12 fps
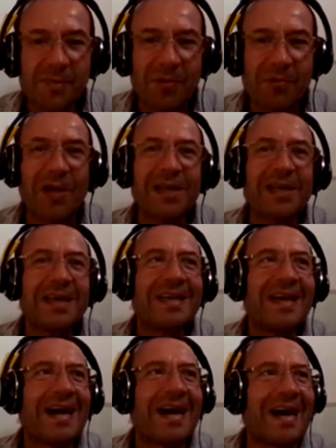well,
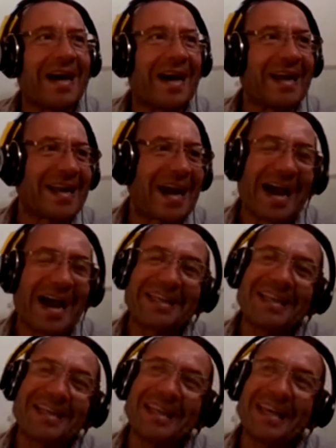and I
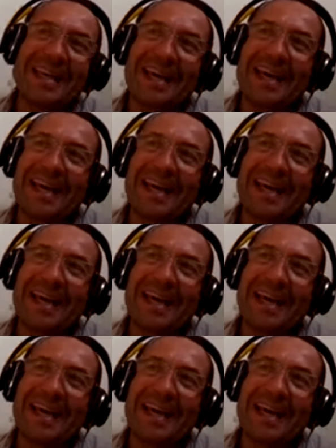needed